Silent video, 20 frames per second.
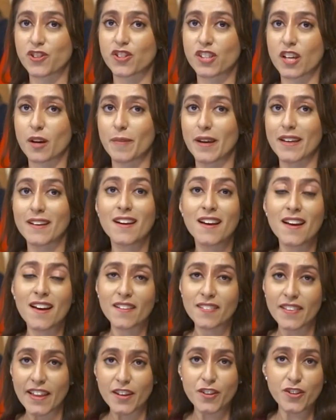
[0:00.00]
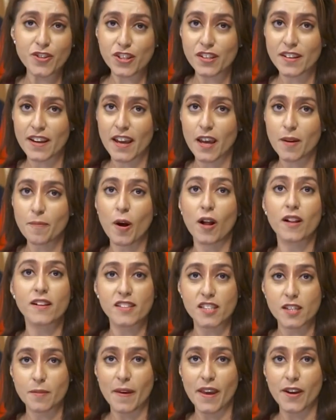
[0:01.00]
Summit. Later today,
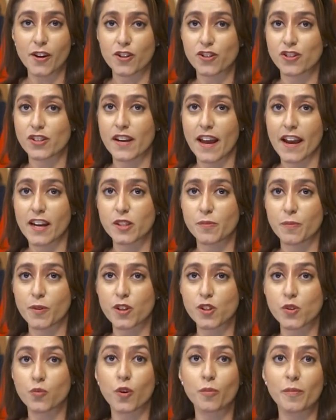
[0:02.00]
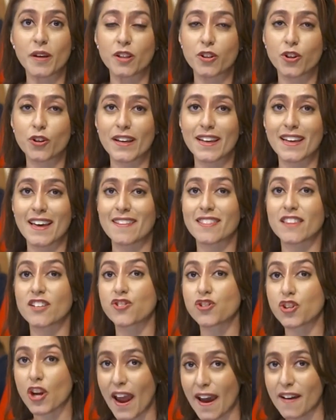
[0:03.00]
policymakers and experts will be looking at the
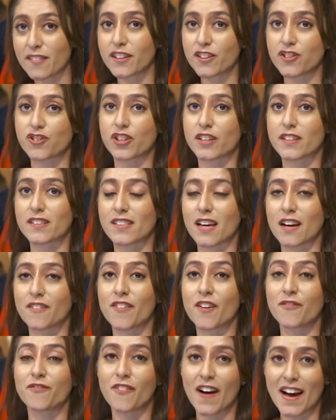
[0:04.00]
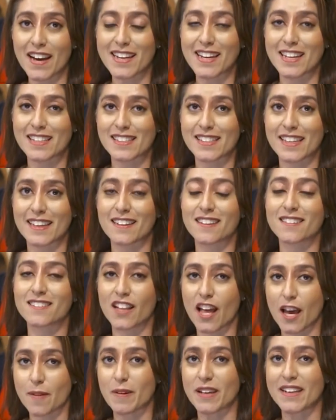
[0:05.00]
challenges of financing
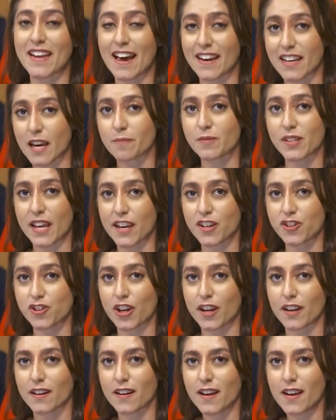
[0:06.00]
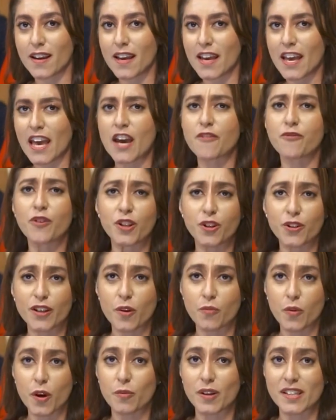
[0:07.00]
climate adaptation. If we look
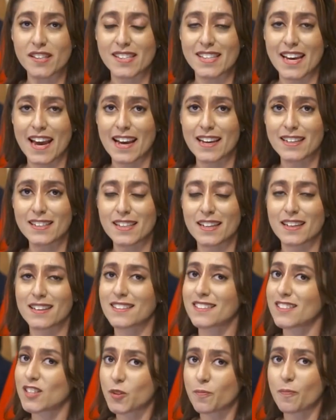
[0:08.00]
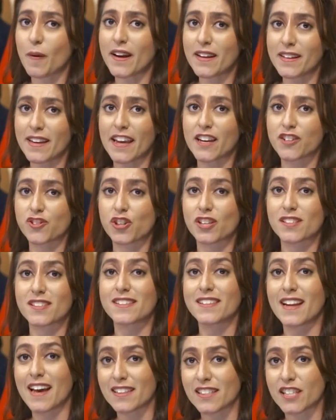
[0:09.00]
at where we stand, uh, despite Asia's
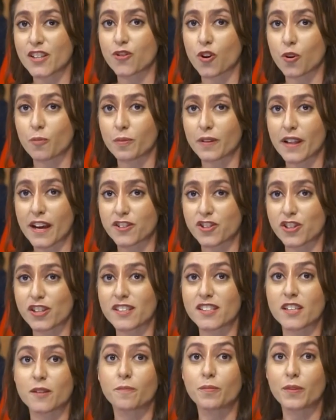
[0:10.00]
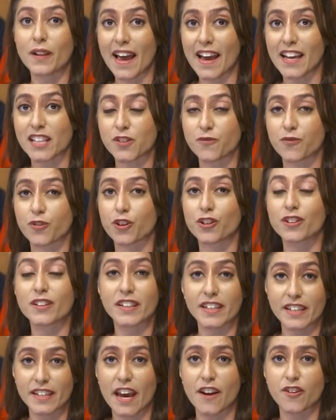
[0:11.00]
net zero pledges and plans for
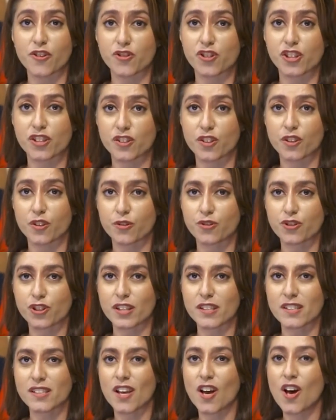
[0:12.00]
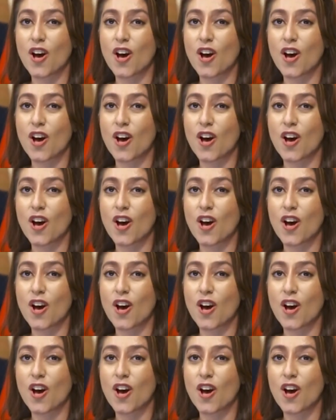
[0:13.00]
clean energy solutions,